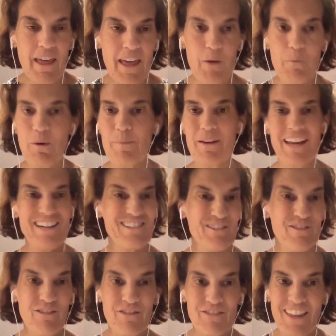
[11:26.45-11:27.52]
And women
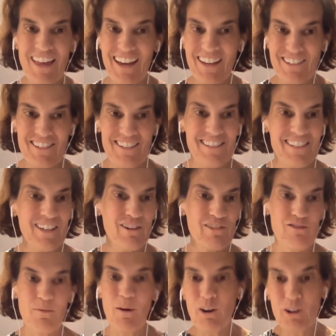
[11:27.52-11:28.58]
actually fly to see her
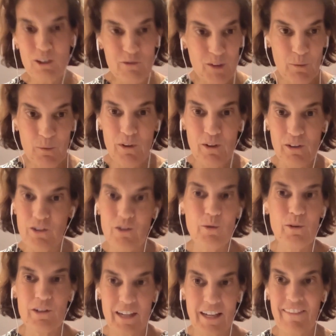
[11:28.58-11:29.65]
from all over the world in
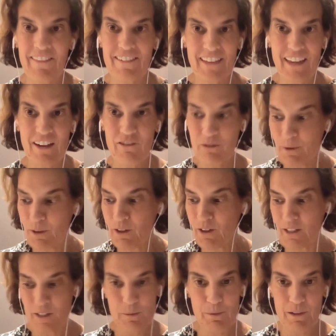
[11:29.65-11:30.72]
order to get this care from her.
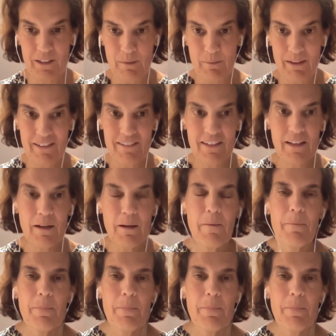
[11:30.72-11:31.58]
It's pretty amazing.